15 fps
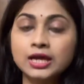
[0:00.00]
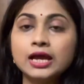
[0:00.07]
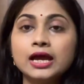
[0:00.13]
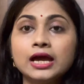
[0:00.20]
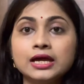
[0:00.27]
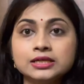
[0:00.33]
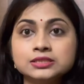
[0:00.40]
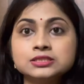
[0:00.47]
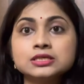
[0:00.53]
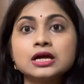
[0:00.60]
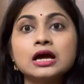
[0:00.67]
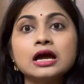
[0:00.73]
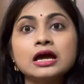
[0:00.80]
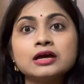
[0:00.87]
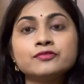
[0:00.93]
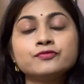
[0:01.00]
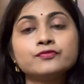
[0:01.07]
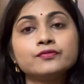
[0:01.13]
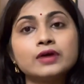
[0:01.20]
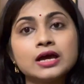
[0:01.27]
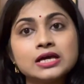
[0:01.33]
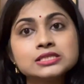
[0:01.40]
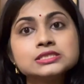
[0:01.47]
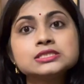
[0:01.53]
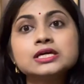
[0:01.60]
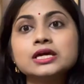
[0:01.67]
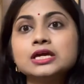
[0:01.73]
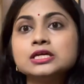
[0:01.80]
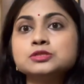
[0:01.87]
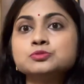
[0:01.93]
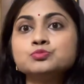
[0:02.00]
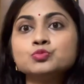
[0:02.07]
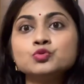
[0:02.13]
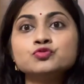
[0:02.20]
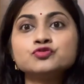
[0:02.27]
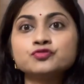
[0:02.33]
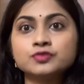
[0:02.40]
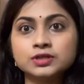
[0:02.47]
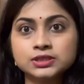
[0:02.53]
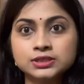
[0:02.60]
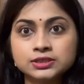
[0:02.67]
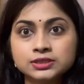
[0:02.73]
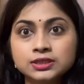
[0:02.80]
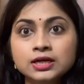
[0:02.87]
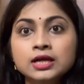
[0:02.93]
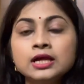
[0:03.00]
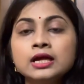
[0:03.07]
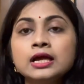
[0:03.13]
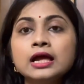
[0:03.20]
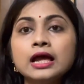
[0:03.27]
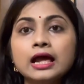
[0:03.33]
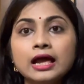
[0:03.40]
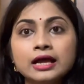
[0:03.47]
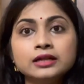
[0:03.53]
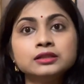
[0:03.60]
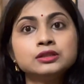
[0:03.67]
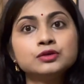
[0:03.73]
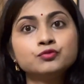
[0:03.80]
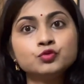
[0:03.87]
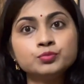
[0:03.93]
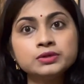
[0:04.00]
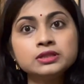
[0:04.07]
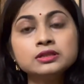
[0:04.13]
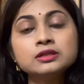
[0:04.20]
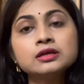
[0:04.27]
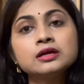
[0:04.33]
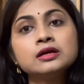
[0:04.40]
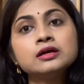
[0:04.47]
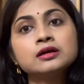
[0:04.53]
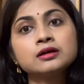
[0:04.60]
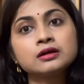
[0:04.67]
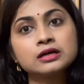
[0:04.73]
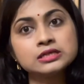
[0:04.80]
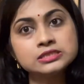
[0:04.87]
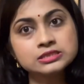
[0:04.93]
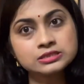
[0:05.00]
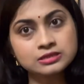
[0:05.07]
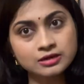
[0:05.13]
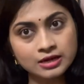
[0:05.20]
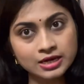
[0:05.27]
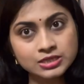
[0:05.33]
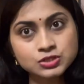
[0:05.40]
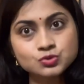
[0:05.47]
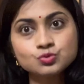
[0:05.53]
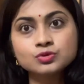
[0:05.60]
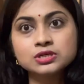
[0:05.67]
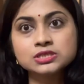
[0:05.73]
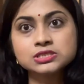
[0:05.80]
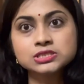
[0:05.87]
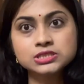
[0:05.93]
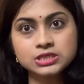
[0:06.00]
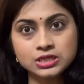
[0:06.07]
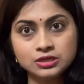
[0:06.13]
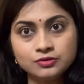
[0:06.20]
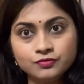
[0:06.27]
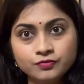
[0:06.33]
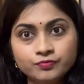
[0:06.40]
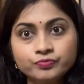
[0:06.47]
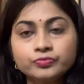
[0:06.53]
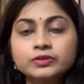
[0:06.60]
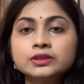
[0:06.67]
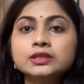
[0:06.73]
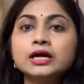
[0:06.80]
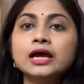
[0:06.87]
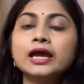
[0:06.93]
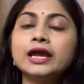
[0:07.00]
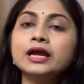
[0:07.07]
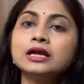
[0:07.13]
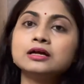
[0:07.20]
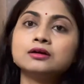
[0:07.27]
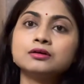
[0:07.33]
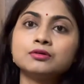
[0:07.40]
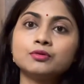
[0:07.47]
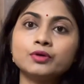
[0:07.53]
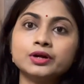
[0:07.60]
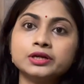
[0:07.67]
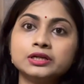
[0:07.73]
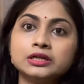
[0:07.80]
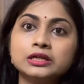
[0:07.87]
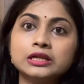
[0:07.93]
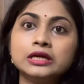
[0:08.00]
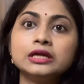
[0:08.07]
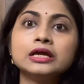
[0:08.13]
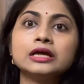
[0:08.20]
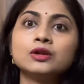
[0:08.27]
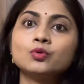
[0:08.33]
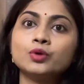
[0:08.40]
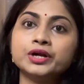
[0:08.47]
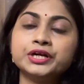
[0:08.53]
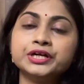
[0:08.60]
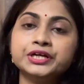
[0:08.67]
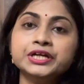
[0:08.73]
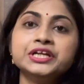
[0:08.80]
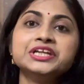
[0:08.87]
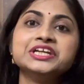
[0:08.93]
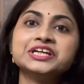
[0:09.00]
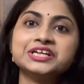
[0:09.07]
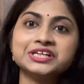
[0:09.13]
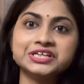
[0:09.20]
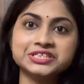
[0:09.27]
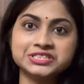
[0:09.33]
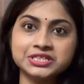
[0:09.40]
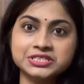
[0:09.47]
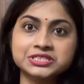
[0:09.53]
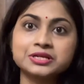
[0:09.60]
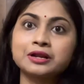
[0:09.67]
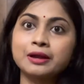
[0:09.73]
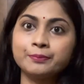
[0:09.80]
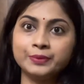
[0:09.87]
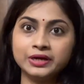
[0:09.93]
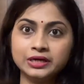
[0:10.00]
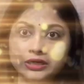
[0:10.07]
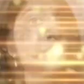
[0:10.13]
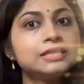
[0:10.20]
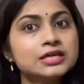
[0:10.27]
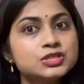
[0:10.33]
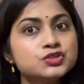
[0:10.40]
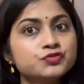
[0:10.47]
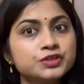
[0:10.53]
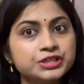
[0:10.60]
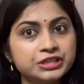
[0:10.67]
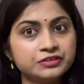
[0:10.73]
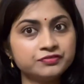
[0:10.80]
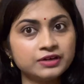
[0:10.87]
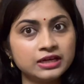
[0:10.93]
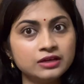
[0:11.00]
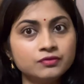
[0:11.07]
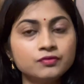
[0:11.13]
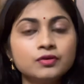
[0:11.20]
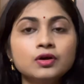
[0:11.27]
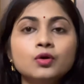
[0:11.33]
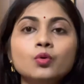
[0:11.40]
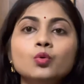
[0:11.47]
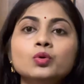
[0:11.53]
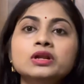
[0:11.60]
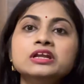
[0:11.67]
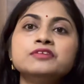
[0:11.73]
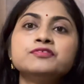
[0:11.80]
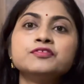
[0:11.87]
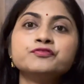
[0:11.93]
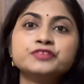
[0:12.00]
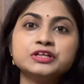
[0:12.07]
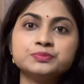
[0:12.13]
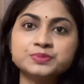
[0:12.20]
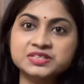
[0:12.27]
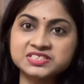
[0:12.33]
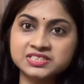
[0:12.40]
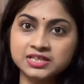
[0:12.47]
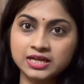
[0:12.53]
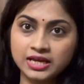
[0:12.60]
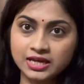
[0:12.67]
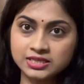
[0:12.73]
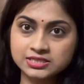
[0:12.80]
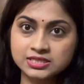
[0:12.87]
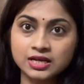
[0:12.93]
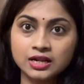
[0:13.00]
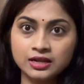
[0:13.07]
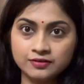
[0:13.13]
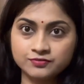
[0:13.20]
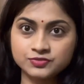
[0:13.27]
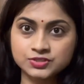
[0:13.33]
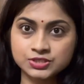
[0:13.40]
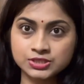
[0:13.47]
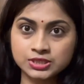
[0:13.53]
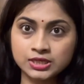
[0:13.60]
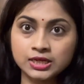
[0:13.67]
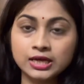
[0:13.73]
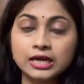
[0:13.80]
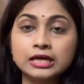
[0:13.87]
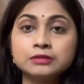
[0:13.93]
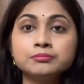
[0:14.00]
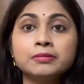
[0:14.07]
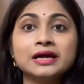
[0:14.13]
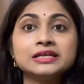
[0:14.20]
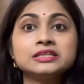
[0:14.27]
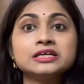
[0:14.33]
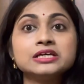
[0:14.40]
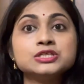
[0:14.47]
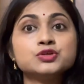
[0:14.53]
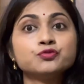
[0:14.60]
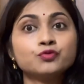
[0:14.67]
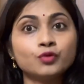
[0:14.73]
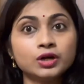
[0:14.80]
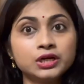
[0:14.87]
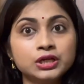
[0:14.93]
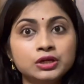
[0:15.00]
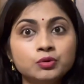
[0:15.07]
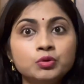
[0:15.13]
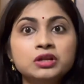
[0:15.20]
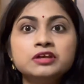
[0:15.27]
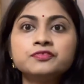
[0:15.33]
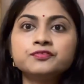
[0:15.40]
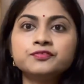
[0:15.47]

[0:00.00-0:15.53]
And as the age moves further and the woman tries to conceive, the egg quantity decreases rapidly. By the age of 35, only 15% eggs are left. And by the age of 40, only